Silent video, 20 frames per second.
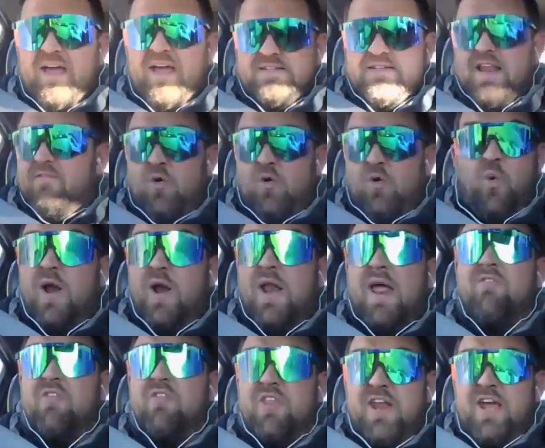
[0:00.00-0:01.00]
next level,
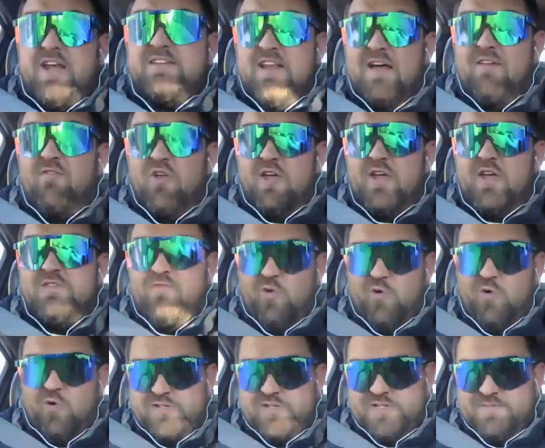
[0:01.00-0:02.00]
whatever the next level is for
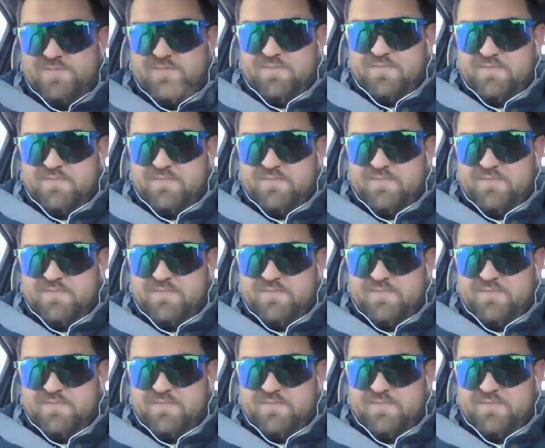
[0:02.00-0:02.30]
us.